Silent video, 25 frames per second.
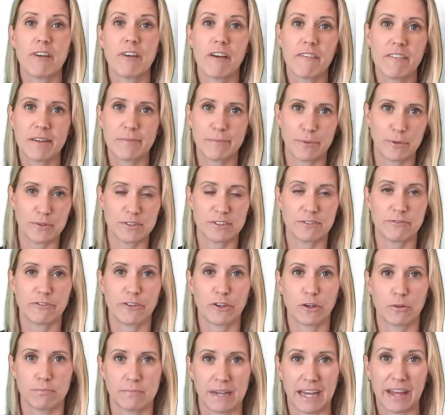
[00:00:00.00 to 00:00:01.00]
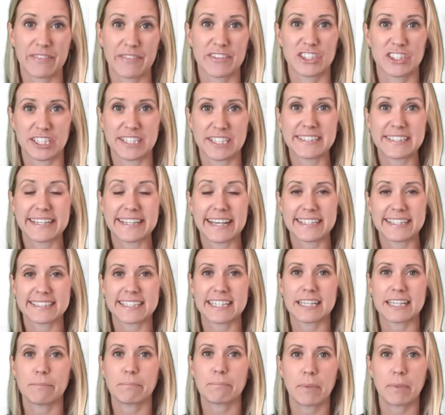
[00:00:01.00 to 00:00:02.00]
Very important for your maths
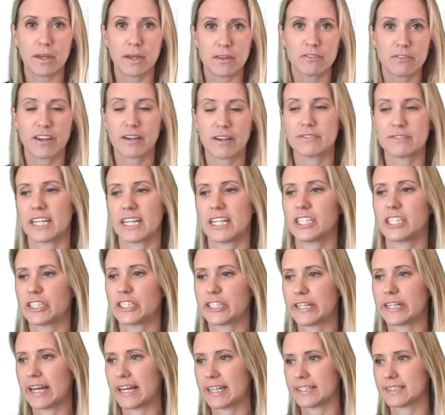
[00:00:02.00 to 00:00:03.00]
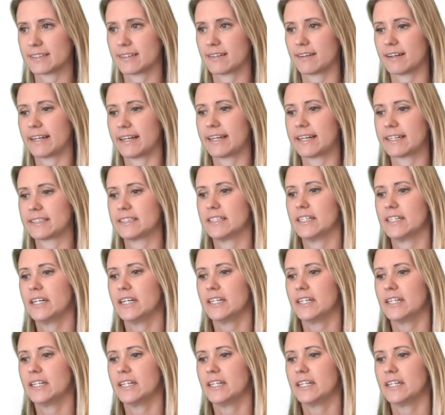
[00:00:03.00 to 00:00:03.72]
GCSE, both foundation and higher.